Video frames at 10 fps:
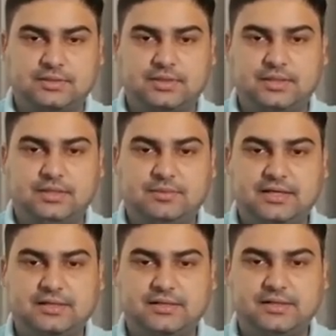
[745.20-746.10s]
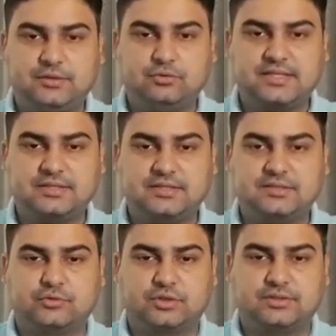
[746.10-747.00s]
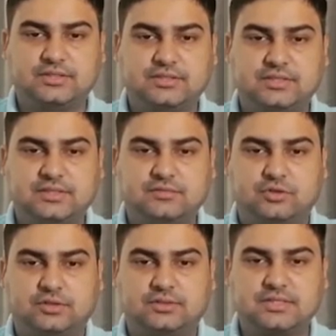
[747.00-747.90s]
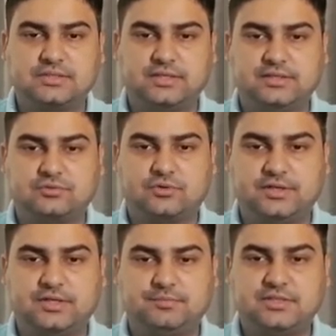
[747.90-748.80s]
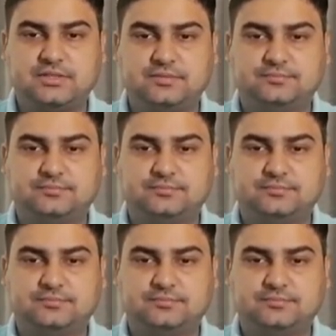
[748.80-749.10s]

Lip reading: A by 100 into density is what? This thing is what? This thing is called TPC.